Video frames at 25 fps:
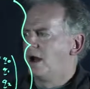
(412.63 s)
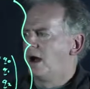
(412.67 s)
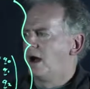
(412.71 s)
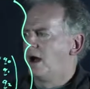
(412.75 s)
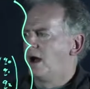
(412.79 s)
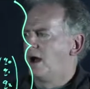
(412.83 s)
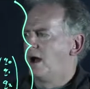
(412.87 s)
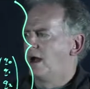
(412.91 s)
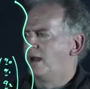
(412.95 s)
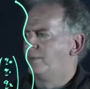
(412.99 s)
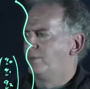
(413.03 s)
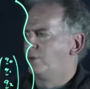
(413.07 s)

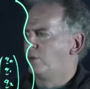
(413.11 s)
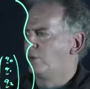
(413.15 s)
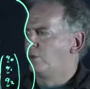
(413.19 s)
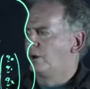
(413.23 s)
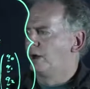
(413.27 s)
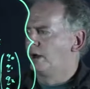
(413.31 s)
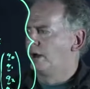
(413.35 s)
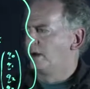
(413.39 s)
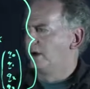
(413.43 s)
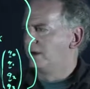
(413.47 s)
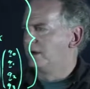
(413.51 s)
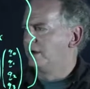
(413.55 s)
um,
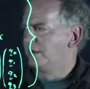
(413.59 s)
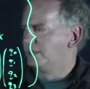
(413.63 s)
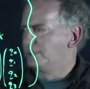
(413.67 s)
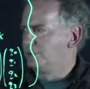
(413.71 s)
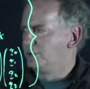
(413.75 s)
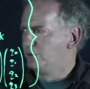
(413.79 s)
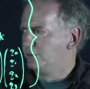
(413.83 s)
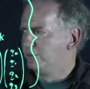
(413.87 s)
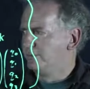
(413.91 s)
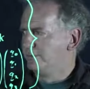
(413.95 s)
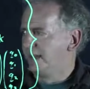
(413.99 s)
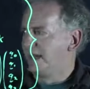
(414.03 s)
where
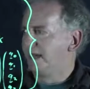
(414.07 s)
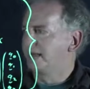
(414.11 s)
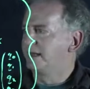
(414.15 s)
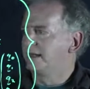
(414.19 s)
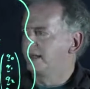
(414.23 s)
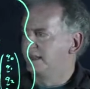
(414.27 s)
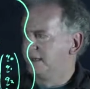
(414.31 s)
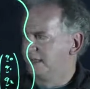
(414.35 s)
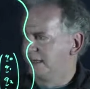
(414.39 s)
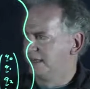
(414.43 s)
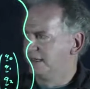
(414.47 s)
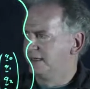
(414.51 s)
u vec
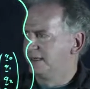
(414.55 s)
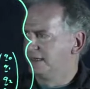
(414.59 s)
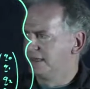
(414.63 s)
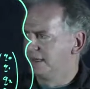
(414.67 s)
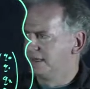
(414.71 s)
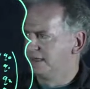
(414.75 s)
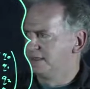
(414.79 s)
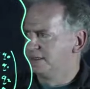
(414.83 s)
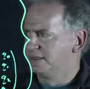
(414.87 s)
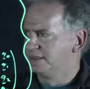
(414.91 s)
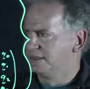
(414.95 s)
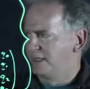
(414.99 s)
again
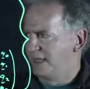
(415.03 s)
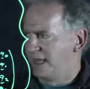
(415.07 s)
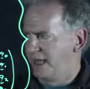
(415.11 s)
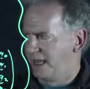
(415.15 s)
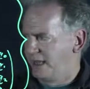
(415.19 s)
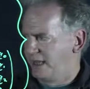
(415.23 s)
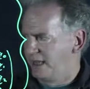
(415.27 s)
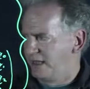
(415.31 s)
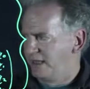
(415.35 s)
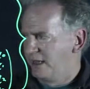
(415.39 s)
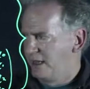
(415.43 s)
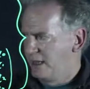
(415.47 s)
is
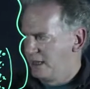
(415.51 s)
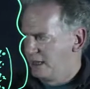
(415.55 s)
a